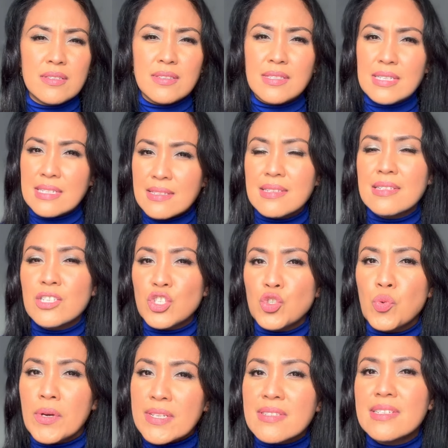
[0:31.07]
Since it's
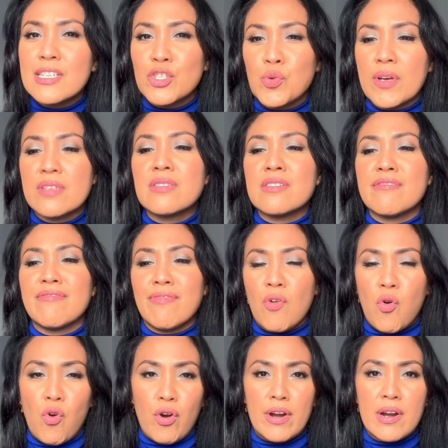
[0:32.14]

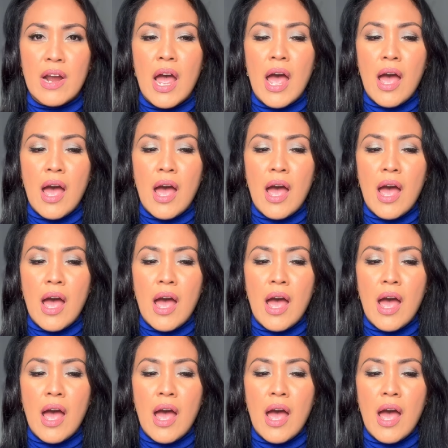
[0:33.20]
2024,